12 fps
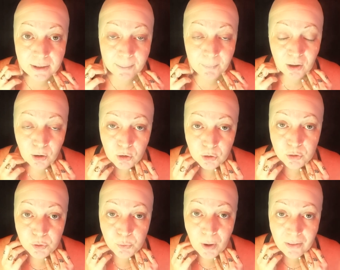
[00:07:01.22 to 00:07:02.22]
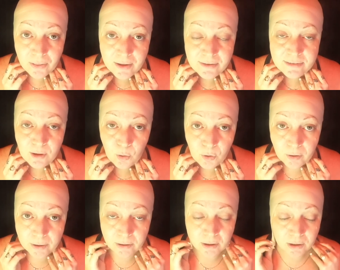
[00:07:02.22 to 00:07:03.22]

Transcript: and I'm gonna glue this on.